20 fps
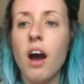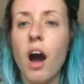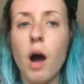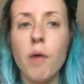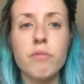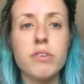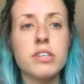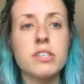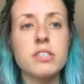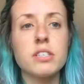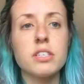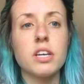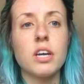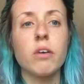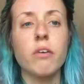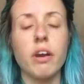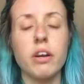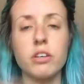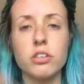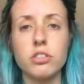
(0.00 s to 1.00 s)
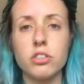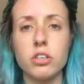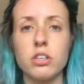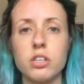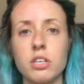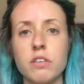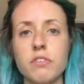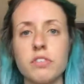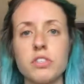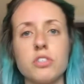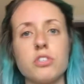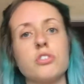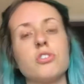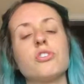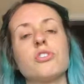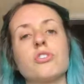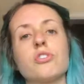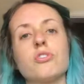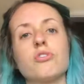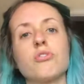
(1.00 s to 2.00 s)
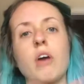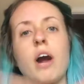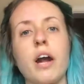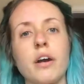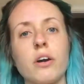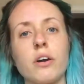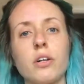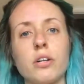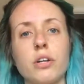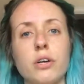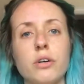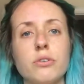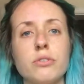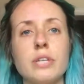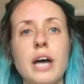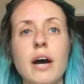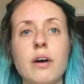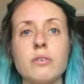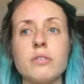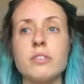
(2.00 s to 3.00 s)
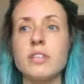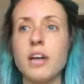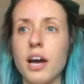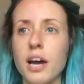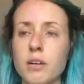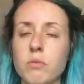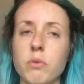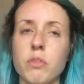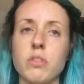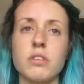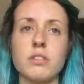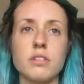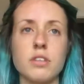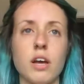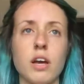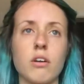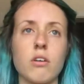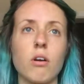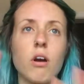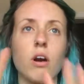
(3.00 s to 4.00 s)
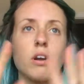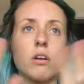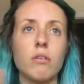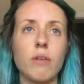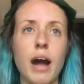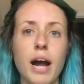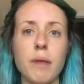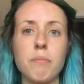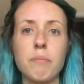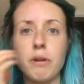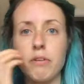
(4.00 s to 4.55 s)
Obviously, a great alternative is to just dry your clothes outside with the sun or on a rack,